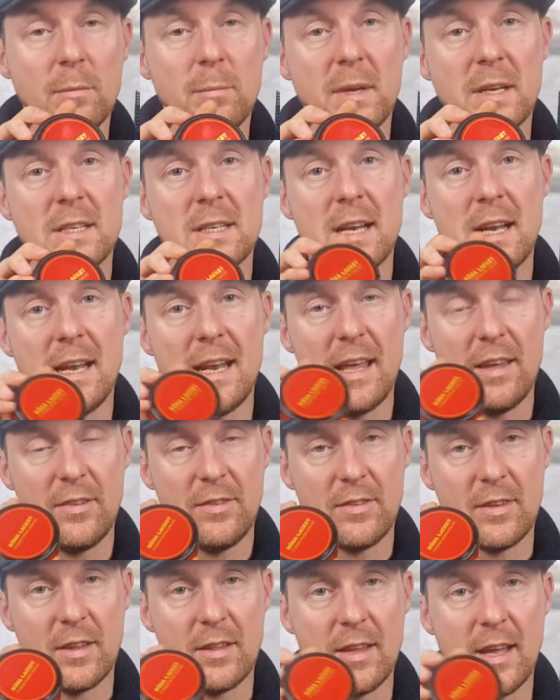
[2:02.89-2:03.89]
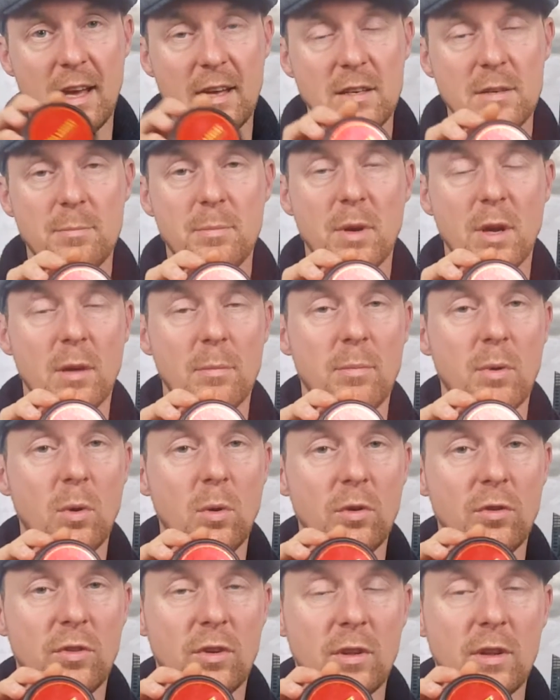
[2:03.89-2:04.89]
bit less than that per
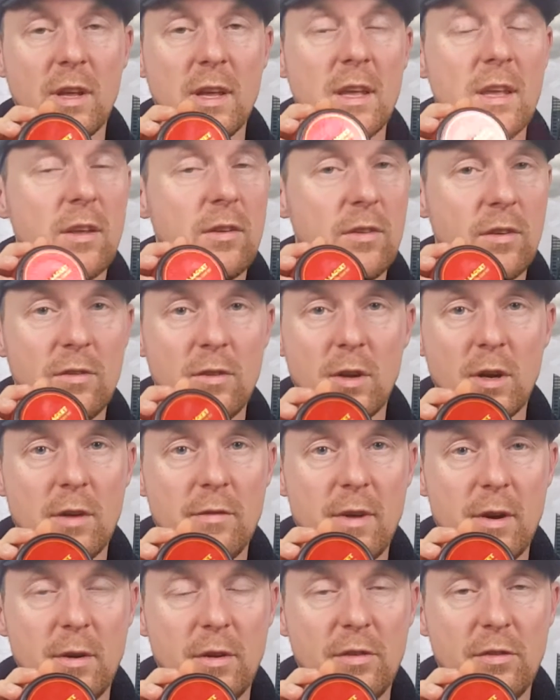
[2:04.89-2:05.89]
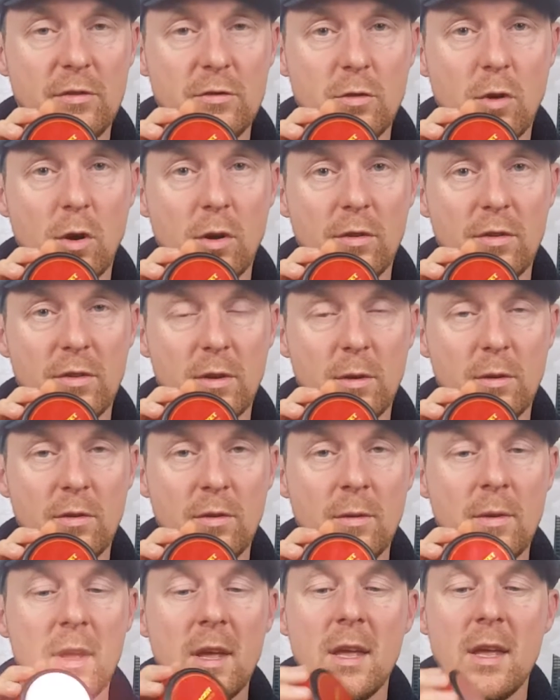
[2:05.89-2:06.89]
portion. It's not a very strong snus,
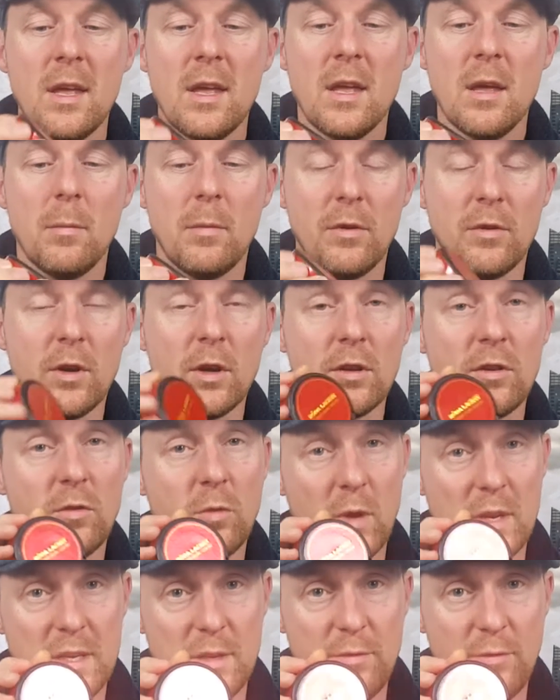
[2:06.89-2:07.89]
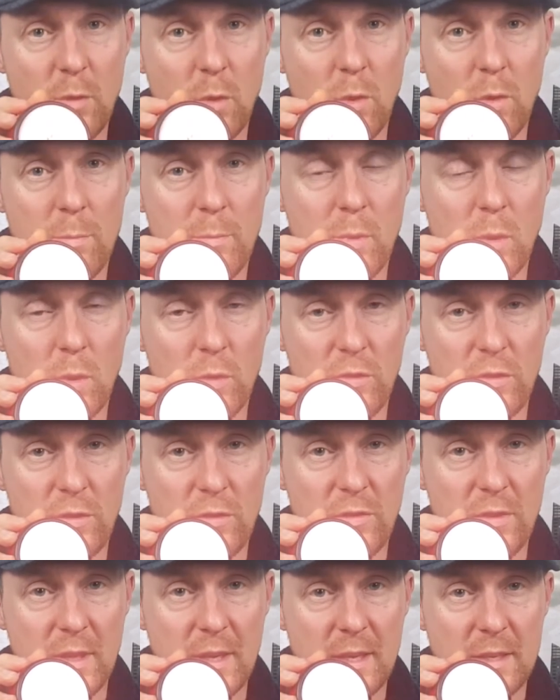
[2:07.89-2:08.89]
but it's got 24
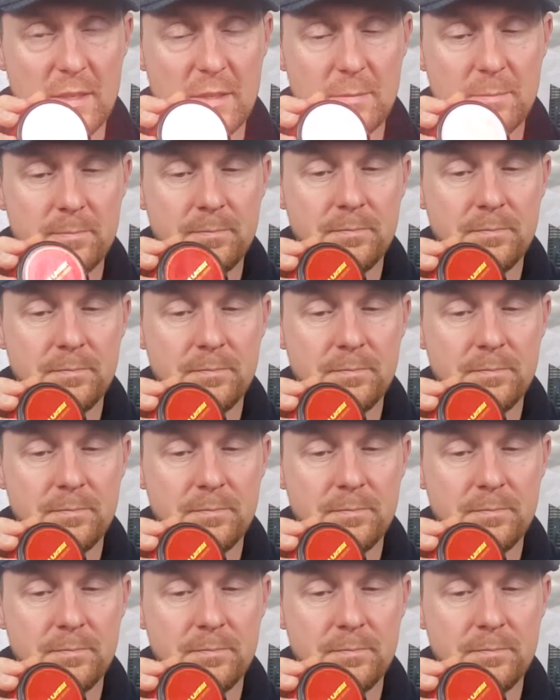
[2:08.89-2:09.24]
portions in it.